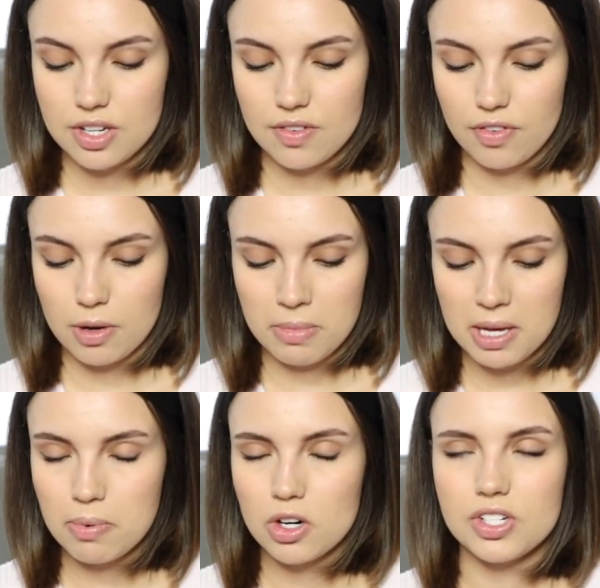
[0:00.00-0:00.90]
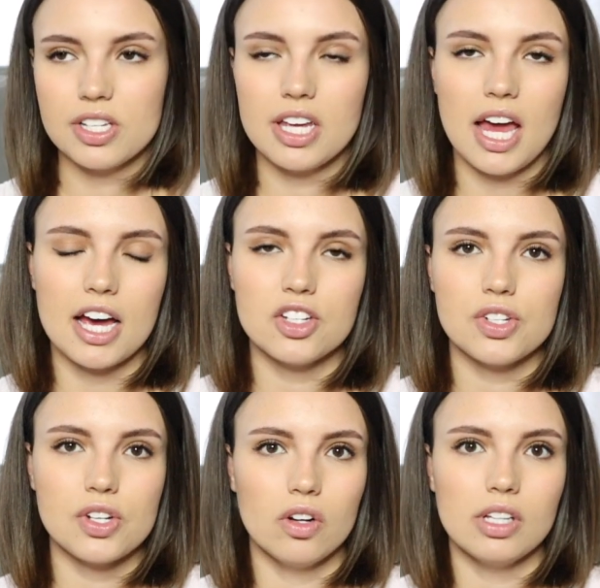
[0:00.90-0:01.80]
For me personally, I
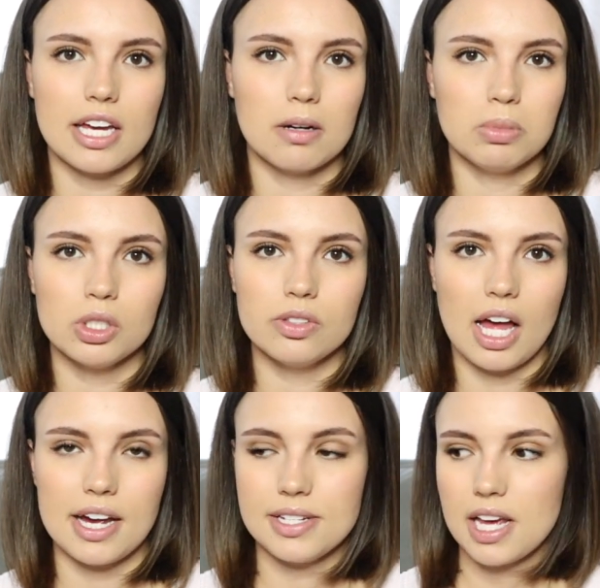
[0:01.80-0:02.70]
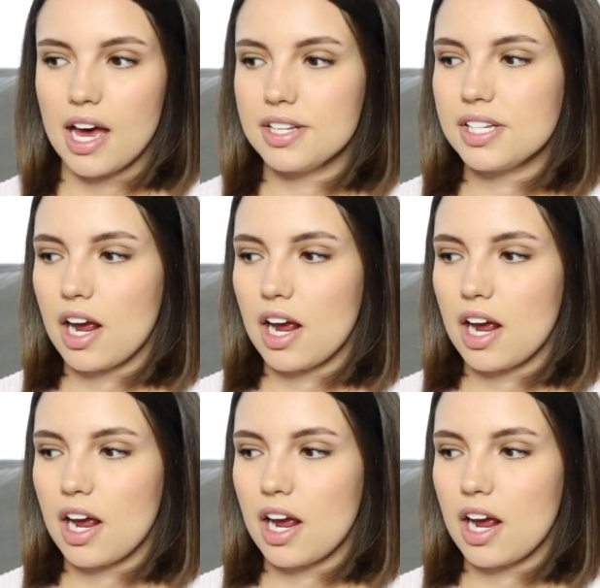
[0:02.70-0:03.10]
just don't like a blue line test.